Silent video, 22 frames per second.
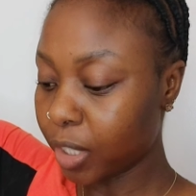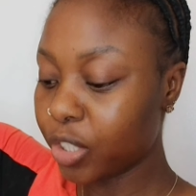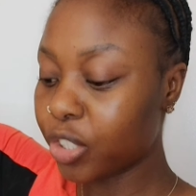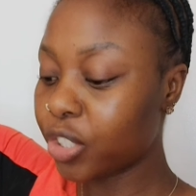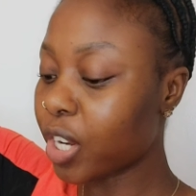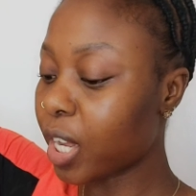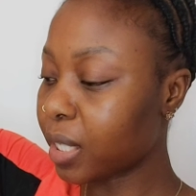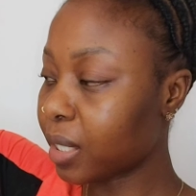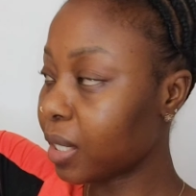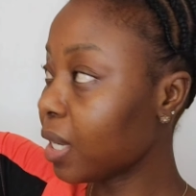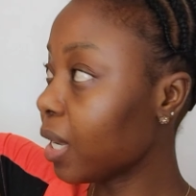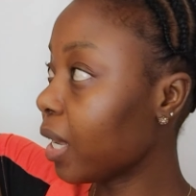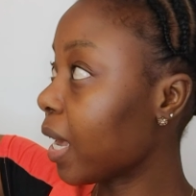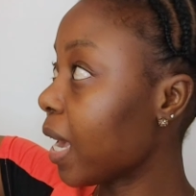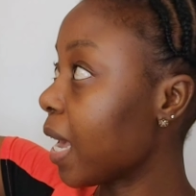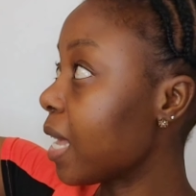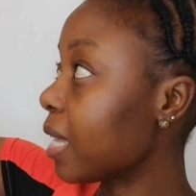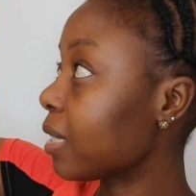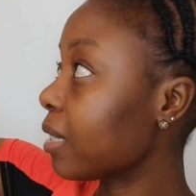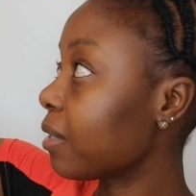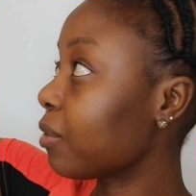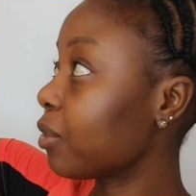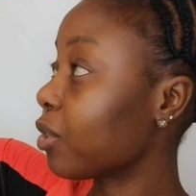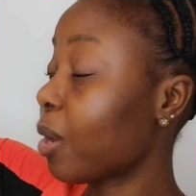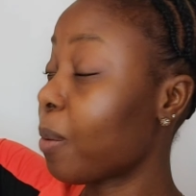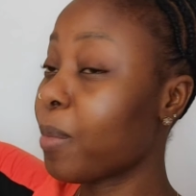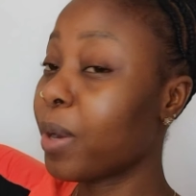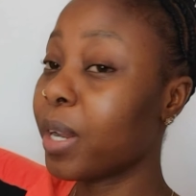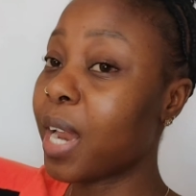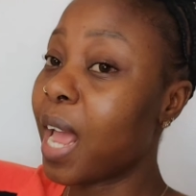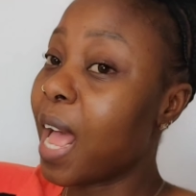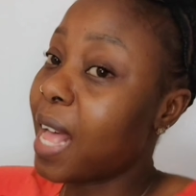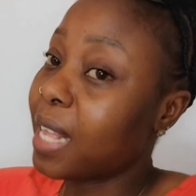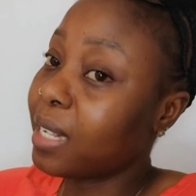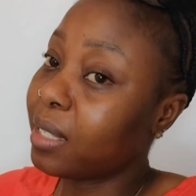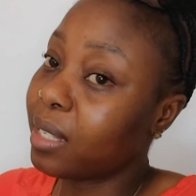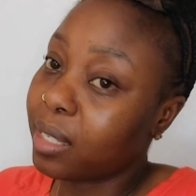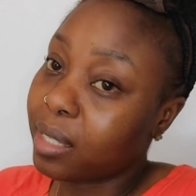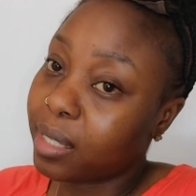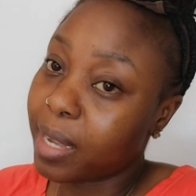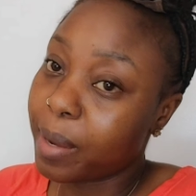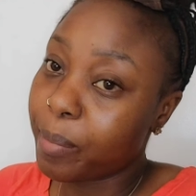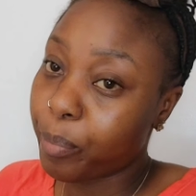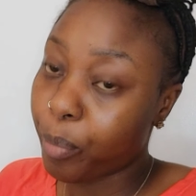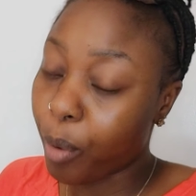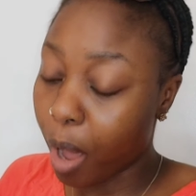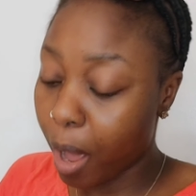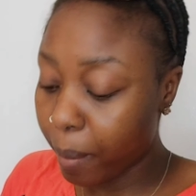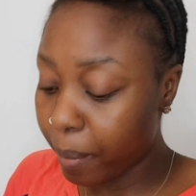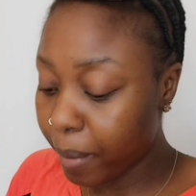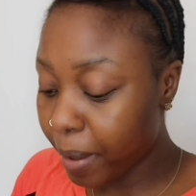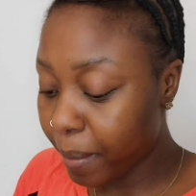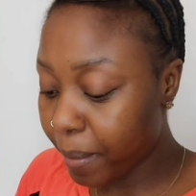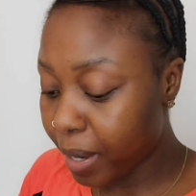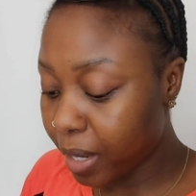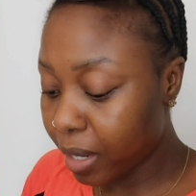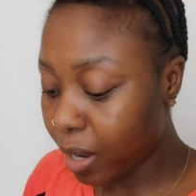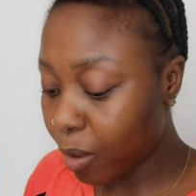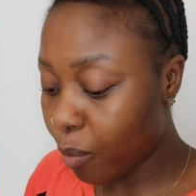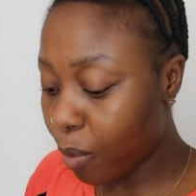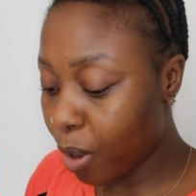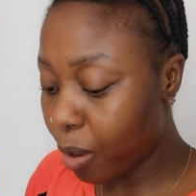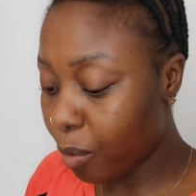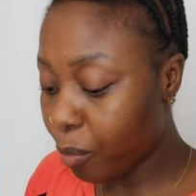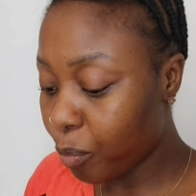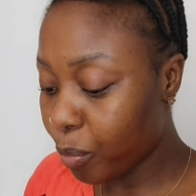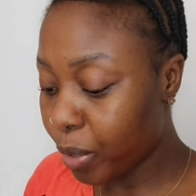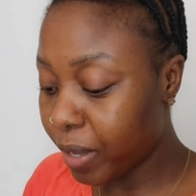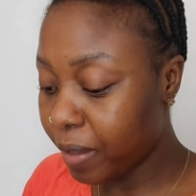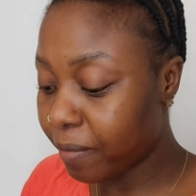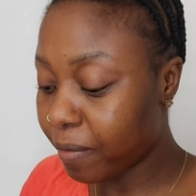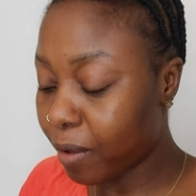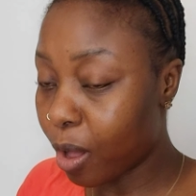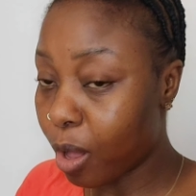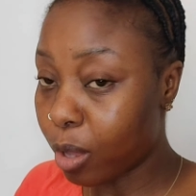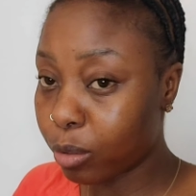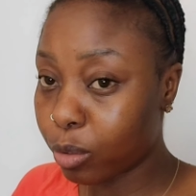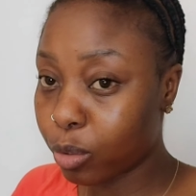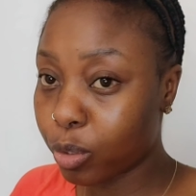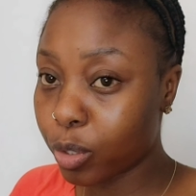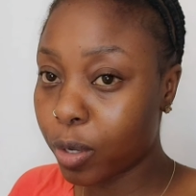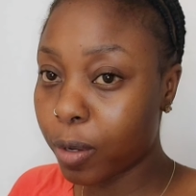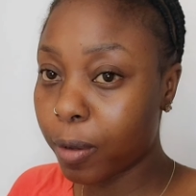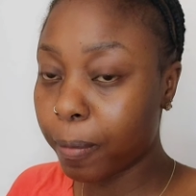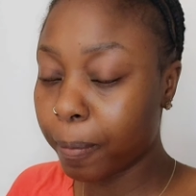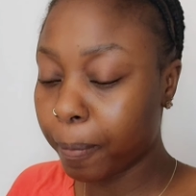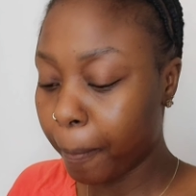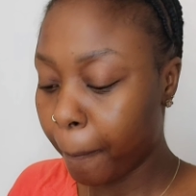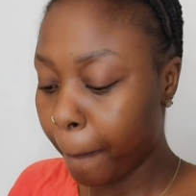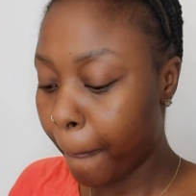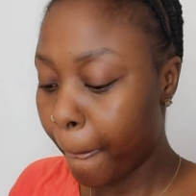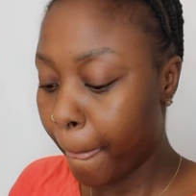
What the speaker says: just in case if someone has the same problem and they want weave also,